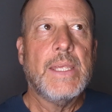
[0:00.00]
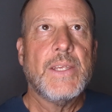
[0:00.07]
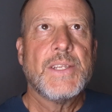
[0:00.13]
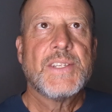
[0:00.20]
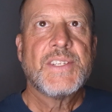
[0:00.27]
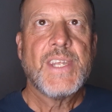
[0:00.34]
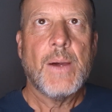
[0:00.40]

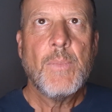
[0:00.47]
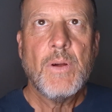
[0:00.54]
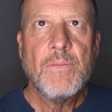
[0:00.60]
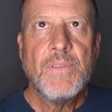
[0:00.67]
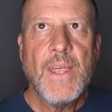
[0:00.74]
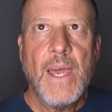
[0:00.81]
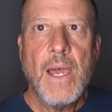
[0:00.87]
Some
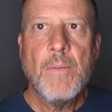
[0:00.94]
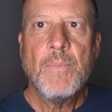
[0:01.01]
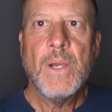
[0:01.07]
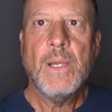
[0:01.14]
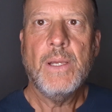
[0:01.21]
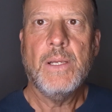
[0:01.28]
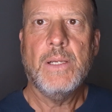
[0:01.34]
of
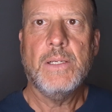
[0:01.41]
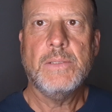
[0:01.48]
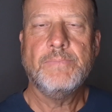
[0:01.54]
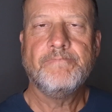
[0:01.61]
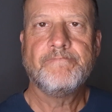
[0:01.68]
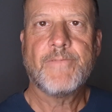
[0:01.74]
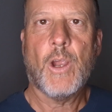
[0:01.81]
them
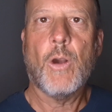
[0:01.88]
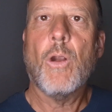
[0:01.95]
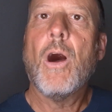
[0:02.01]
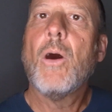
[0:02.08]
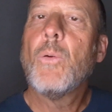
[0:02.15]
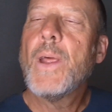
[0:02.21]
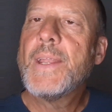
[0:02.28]
are
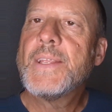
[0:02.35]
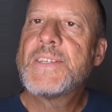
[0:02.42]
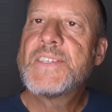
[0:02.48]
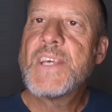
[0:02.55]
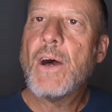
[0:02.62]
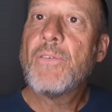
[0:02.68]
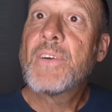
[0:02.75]
already
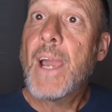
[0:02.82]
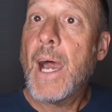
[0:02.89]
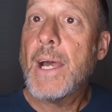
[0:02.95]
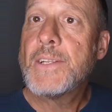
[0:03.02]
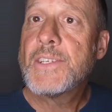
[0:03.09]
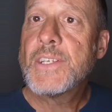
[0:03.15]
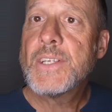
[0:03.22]

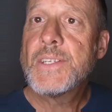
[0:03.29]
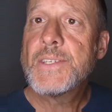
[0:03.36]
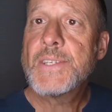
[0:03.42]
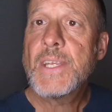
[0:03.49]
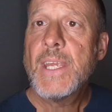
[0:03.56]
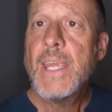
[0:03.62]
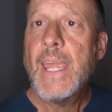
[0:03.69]

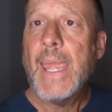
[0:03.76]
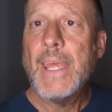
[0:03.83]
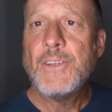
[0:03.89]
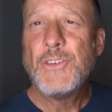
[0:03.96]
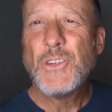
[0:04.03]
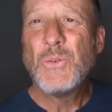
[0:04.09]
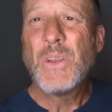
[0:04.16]
self-conscious
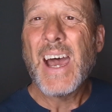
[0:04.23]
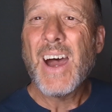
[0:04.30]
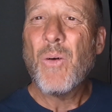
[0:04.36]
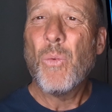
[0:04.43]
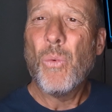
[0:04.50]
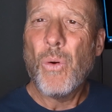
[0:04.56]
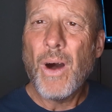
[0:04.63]
and do
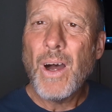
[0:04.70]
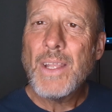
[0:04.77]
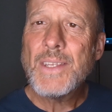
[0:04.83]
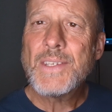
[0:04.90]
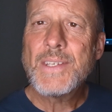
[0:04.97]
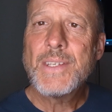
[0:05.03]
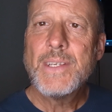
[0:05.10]
not
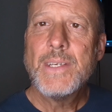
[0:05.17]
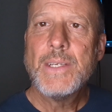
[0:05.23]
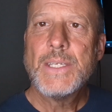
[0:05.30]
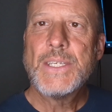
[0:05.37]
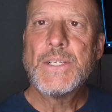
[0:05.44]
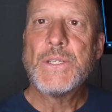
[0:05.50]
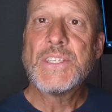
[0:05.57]
want
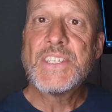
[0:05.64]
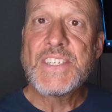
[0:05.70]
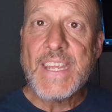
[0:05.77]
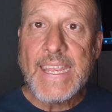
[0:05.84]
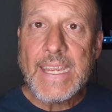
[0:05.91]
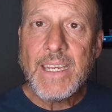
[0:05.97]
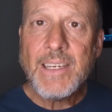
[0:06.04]
to
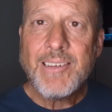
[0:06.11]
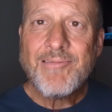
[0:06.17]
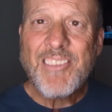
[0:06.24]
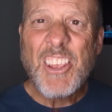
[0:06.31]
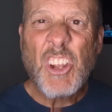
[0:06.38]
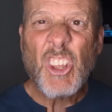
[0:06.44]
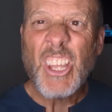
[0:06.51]
sing.
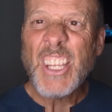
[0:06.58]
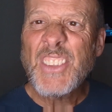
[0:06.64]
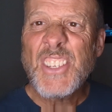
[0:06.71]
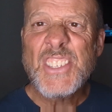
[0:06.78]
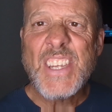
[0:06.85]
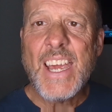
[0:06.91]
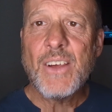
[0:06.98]
They don't like
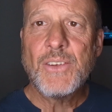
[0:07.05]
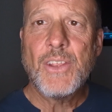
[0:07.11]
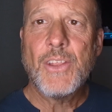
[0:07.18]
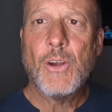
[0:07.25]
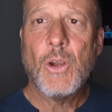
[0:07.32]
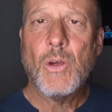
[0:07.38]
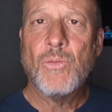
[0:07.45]
the sound of
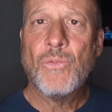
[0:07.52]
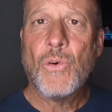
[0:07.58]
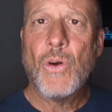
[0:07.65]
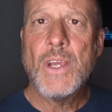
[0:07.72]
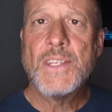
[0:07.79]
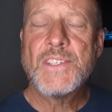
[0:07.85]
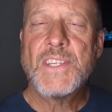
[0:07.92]
their own
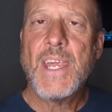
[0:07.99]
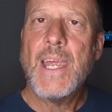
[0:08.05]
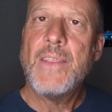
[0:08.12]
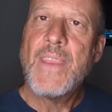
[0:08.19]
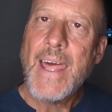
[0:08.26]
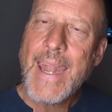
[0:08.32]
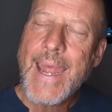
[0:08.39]
voice,
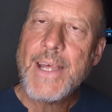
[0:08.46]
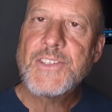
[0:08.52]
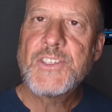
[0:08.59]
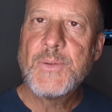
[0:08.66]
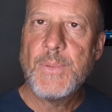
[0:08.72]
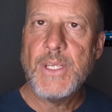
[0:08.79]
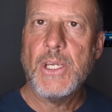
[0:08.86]
and that has
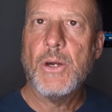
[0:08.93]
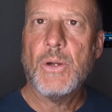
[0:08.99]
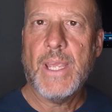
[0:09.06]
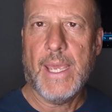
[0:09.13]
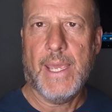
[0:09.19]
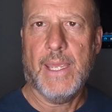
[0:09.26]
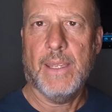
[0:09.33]
to be
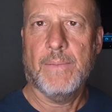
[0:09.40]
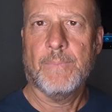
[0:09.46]
okay.